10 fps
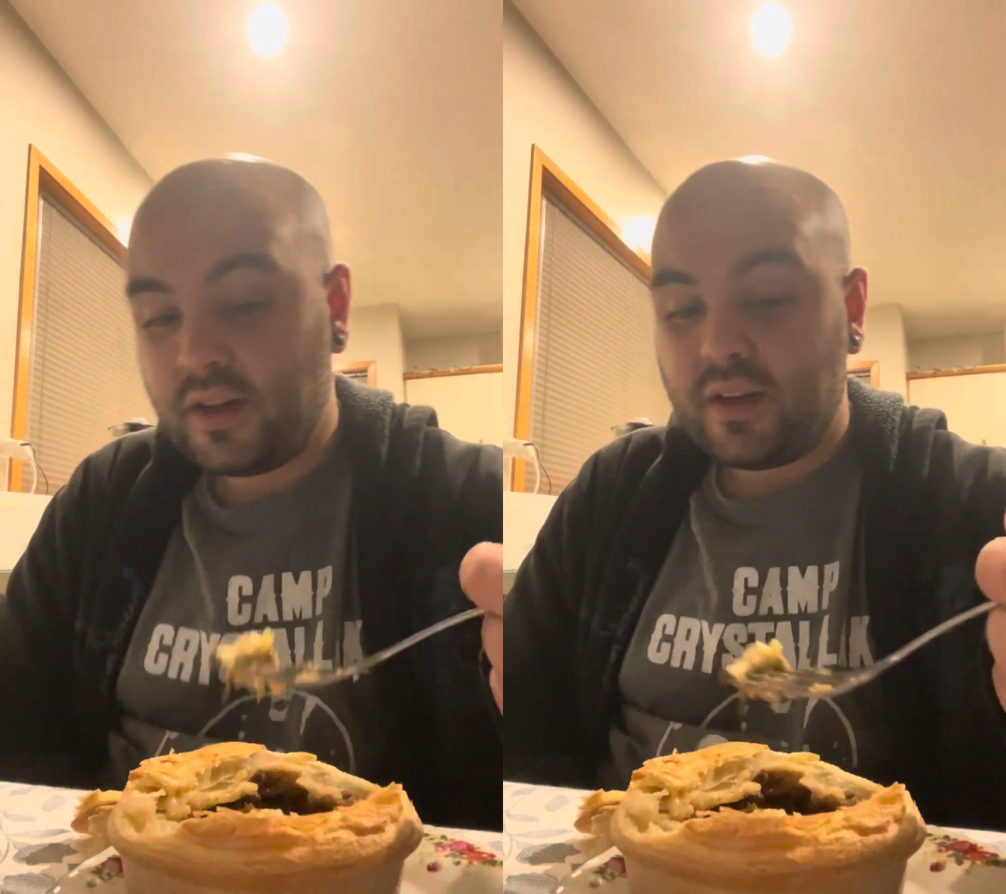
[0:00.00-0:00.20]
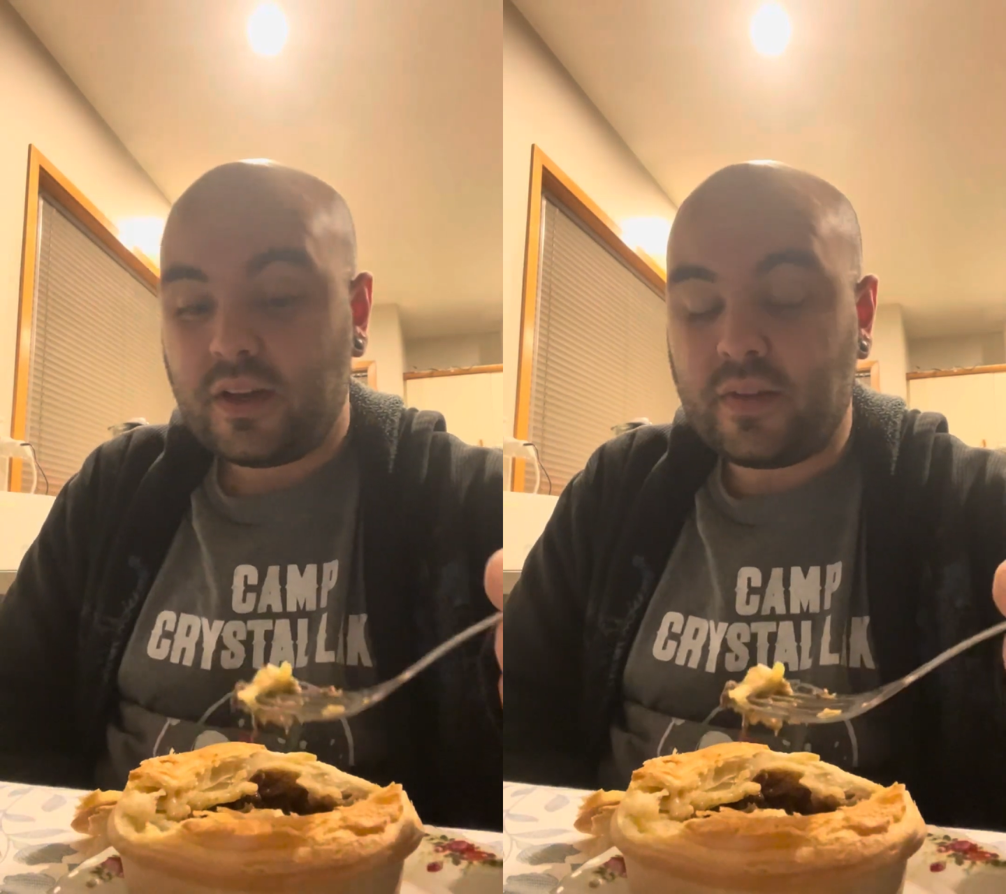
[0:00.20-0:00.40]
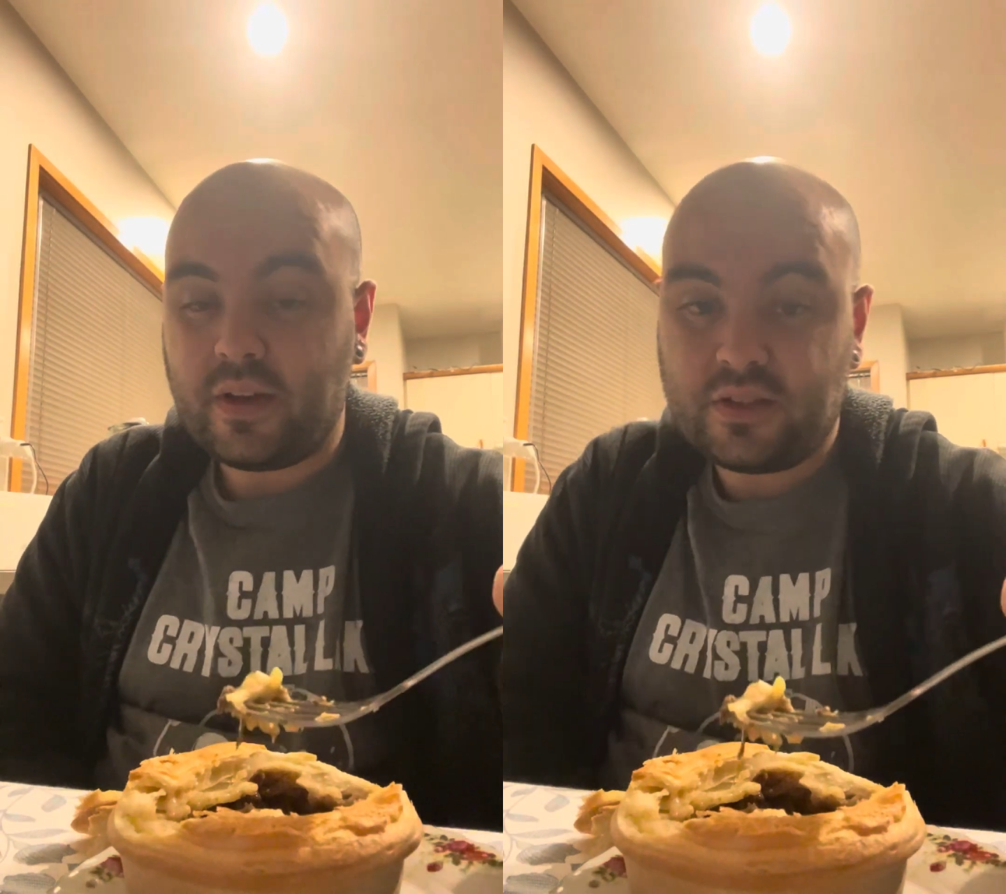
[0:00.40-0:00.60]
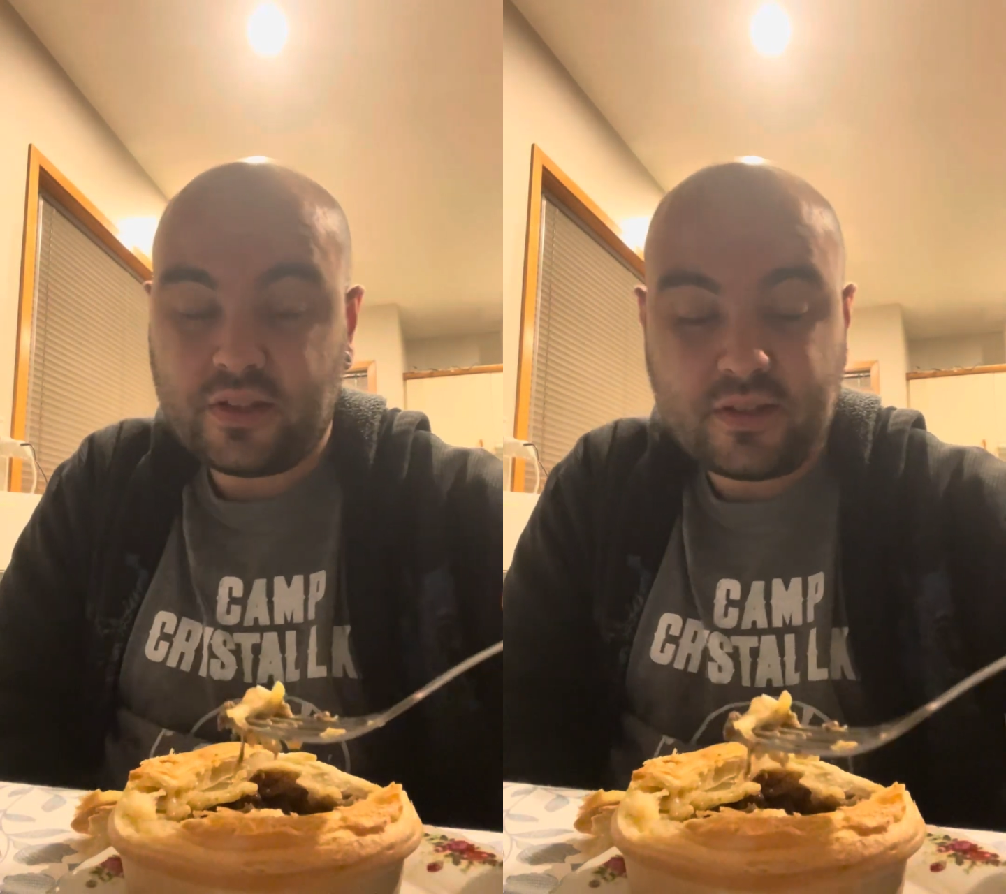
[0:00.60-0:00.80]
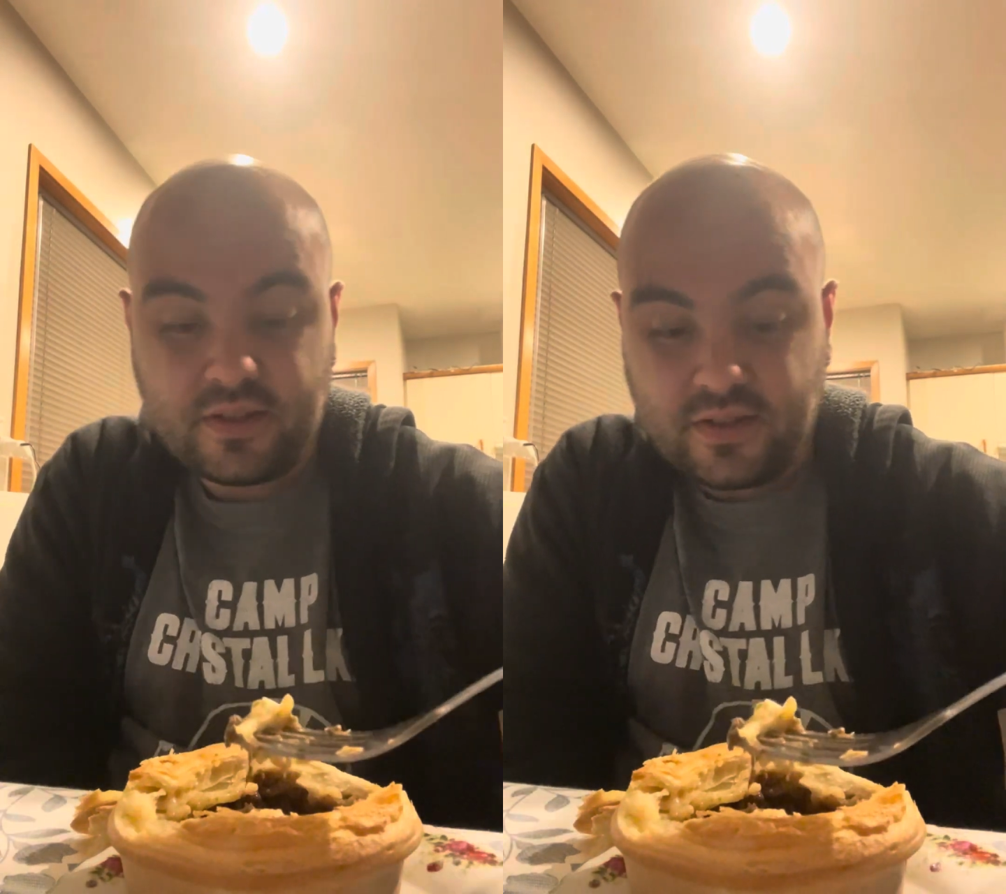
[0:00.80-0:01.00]
and they're
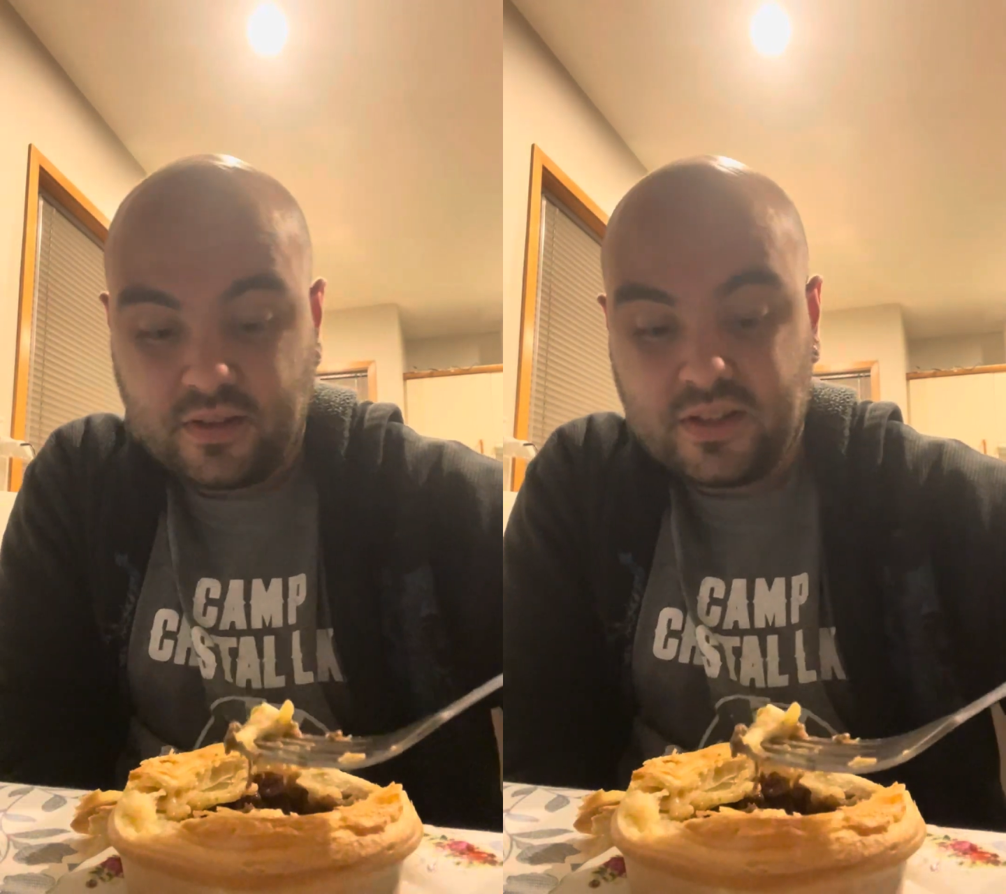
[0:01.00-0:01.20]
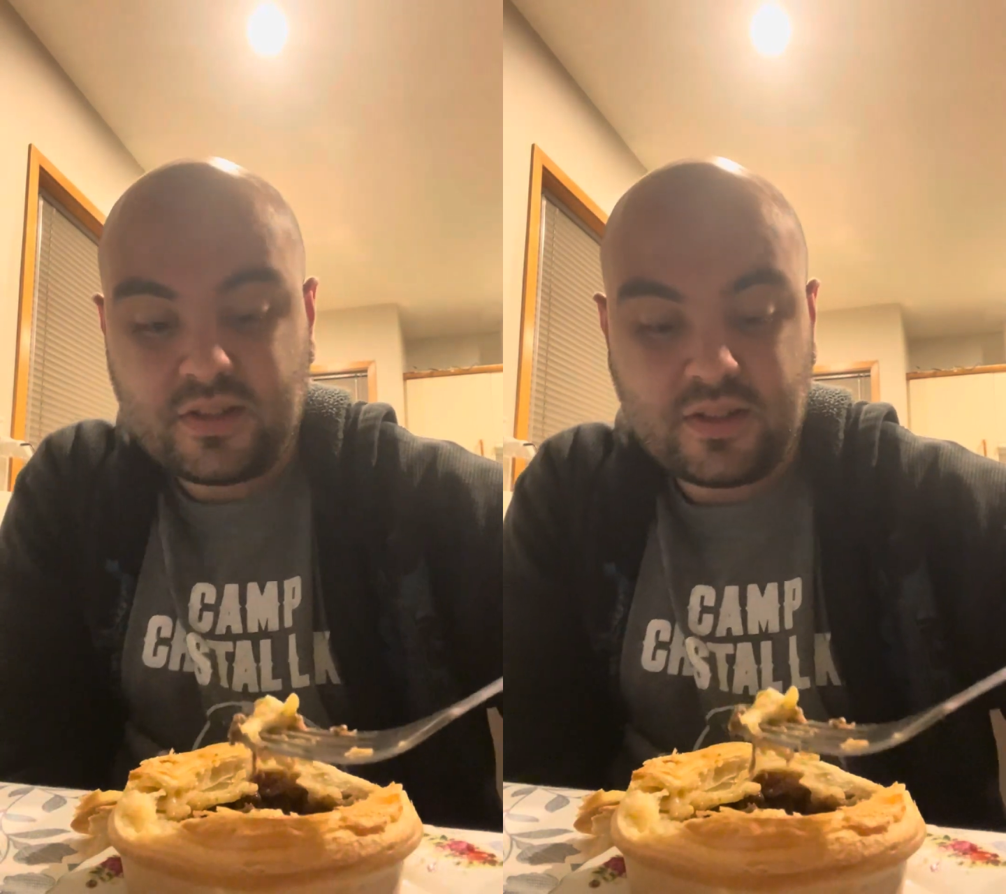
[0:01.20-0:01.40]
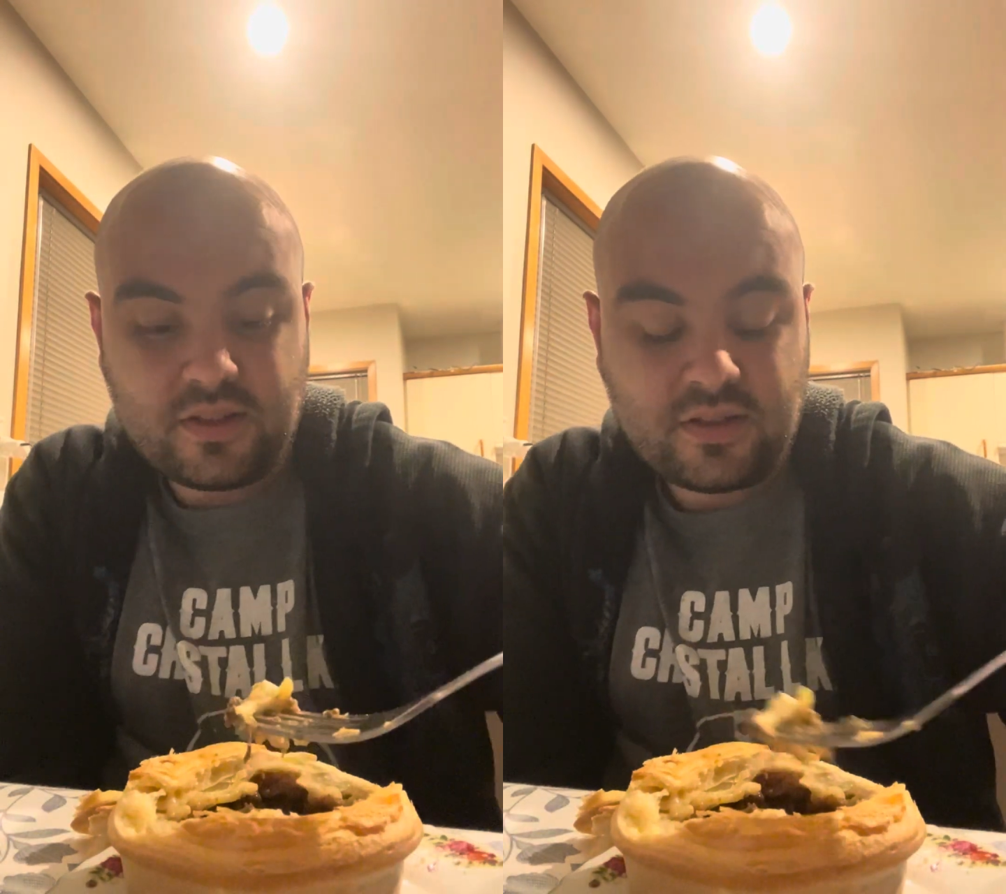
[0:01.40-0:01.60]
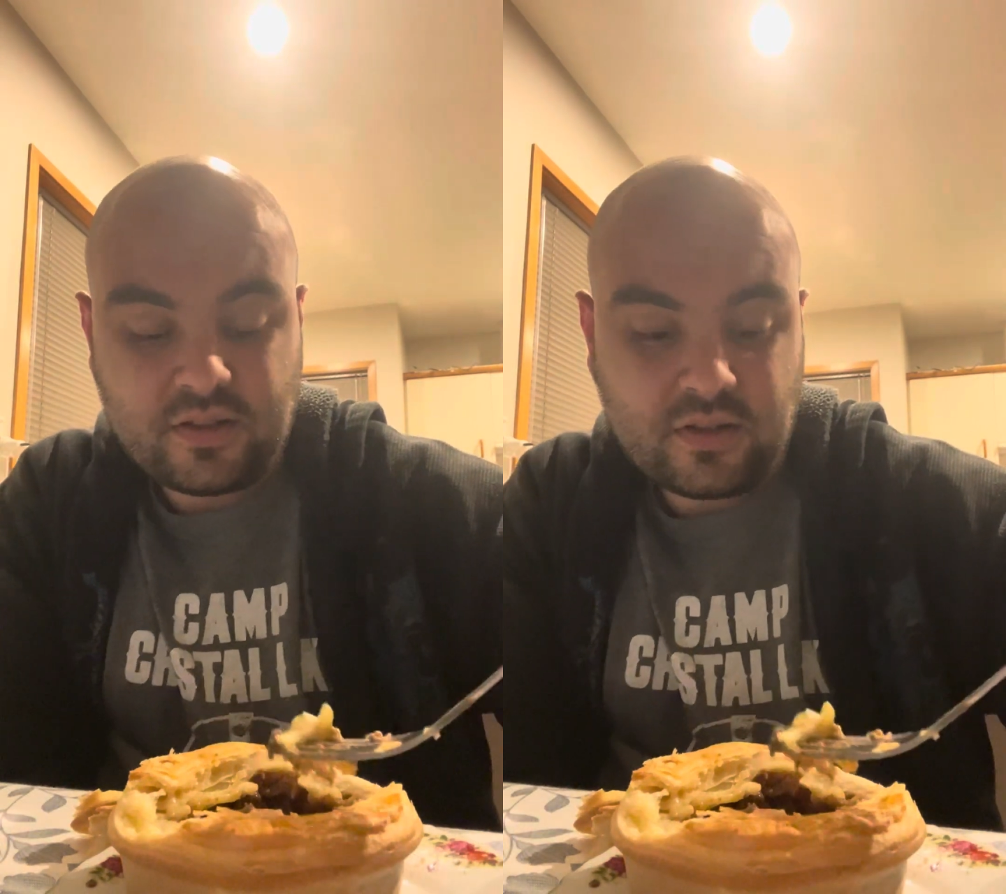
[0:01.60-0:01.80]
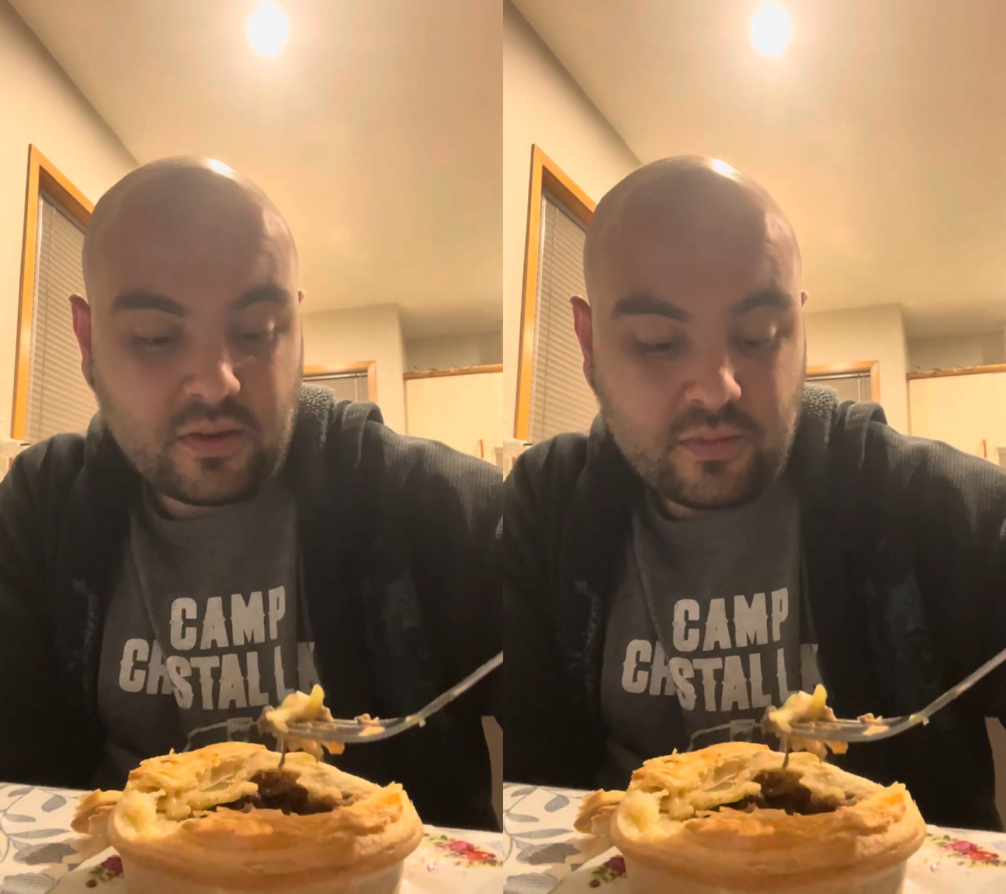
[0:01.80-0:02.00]
just as delicious.